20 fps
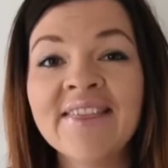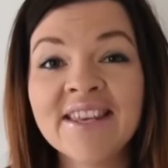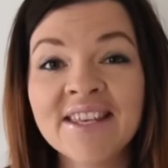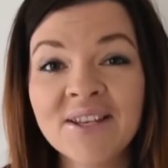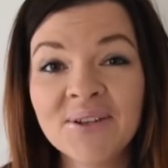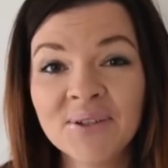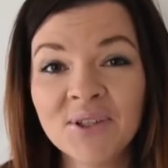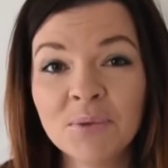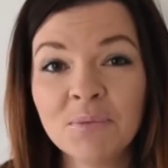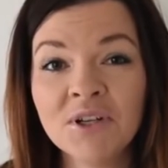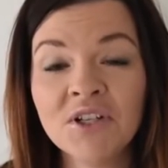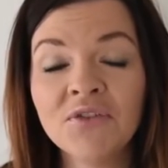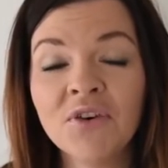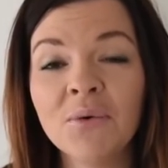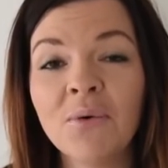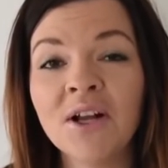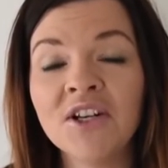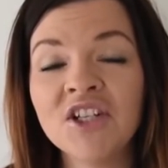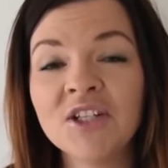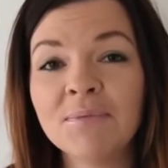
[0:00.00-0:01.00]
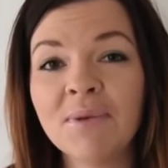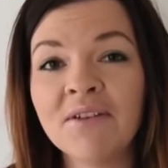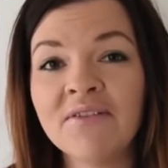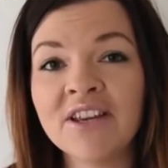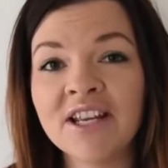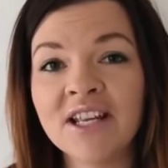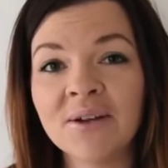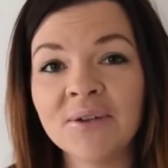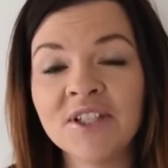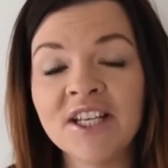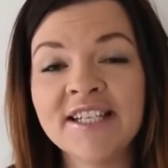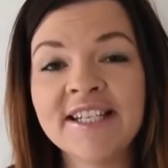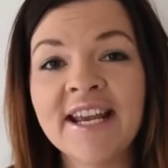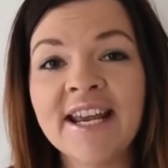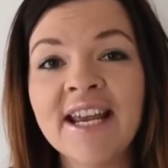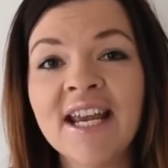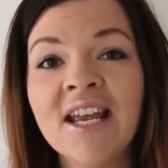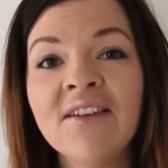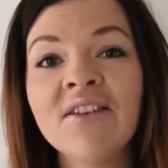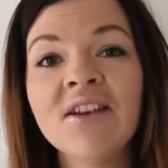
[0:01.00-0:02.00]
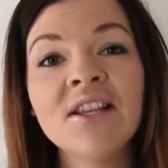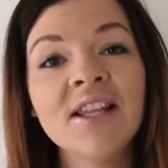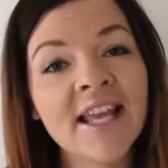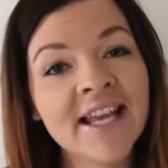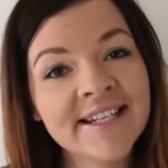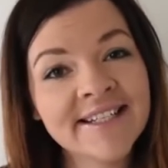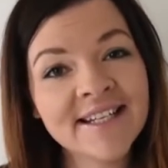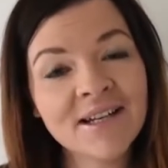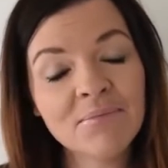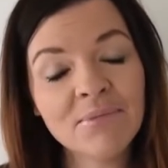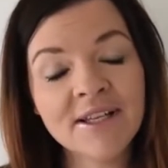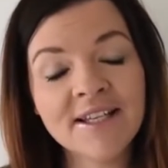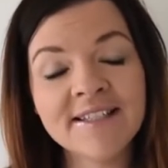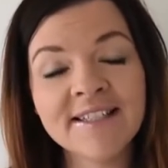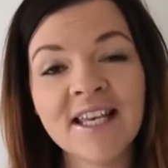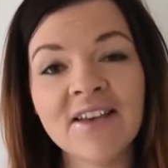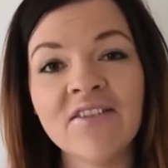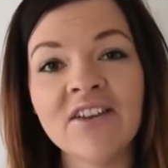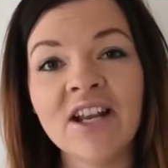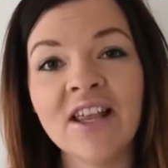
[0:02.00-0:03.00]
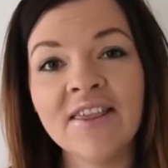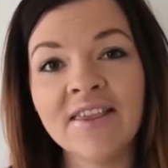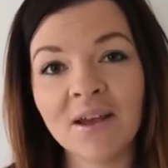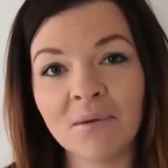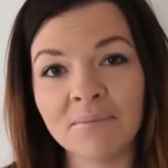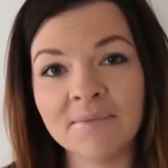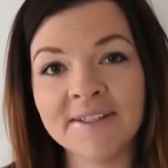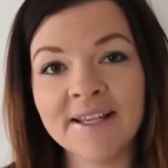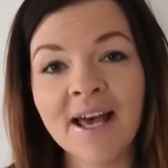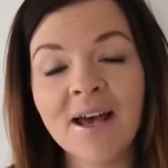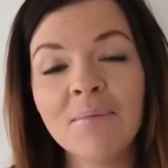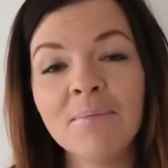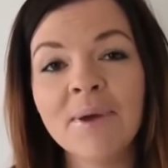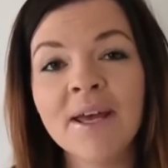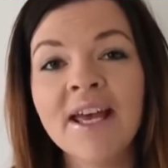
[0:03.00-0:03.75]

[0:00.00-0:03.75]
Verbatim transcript: Thank you so much for watching my video today. If you liked it, please give it a thumbs up.